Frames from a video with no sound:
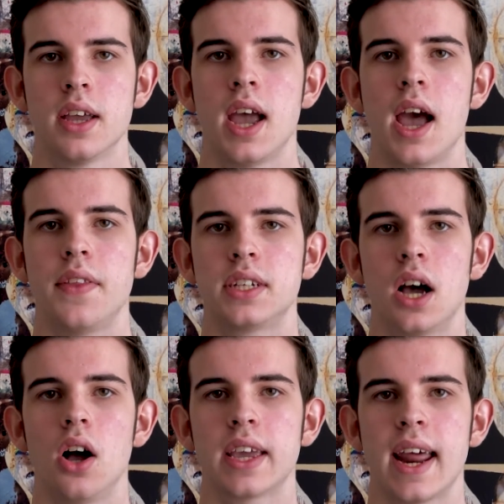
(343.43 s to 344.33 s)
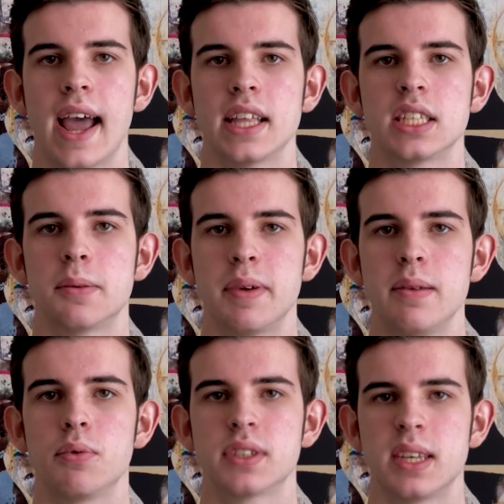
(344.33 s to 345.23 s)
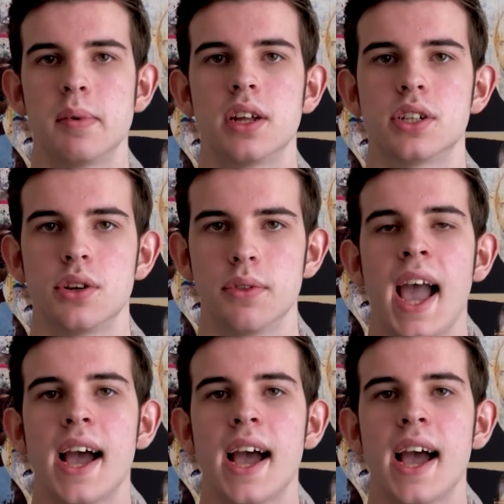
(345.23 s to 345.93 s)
and then target ads to people similar to them.